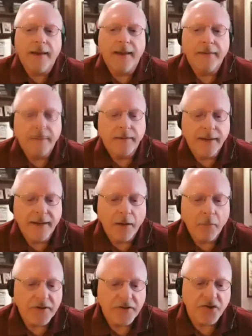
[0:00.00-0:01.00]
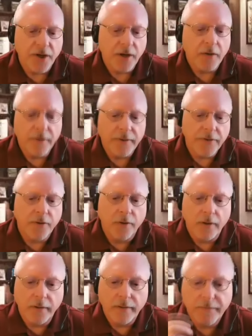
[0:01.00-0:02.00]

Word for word: and and i want to share with your